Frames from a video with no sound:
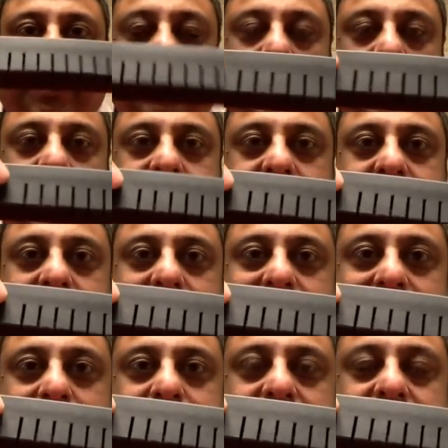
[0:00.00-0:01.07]
my
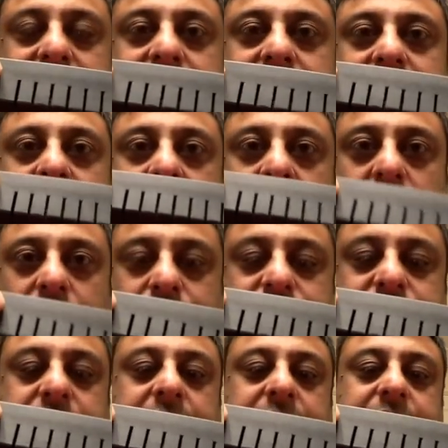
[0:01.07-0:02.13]
Lamy All
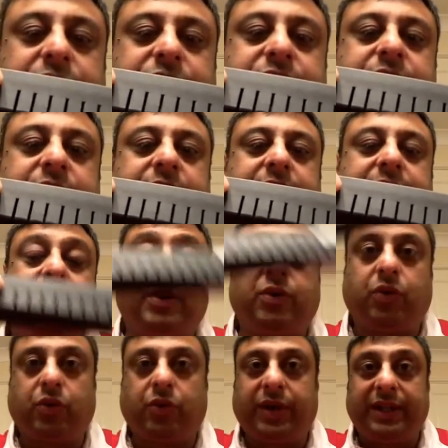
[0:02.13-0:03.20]
Stars,
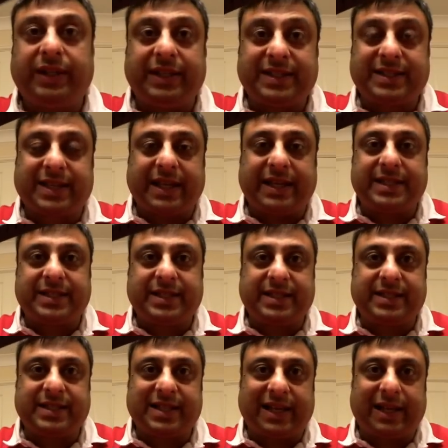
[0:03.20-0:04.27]
or in this case
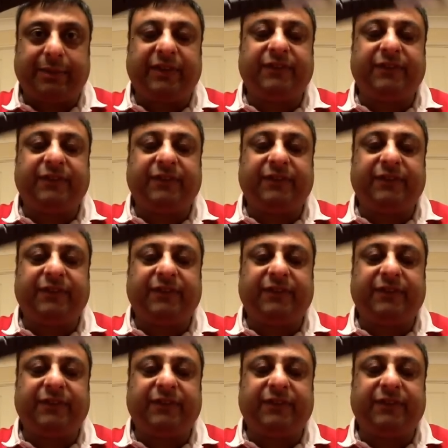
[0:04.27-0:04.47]
this is a Lamy